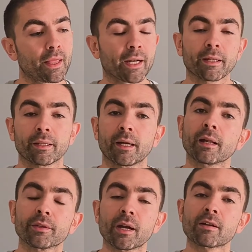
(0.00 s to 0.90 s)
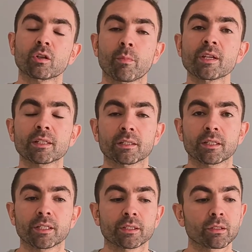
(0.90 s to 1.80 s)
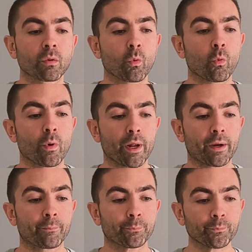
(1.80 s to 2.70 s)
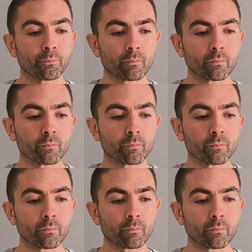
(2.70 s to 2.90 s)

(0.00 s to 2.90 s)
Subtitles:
there are some instances where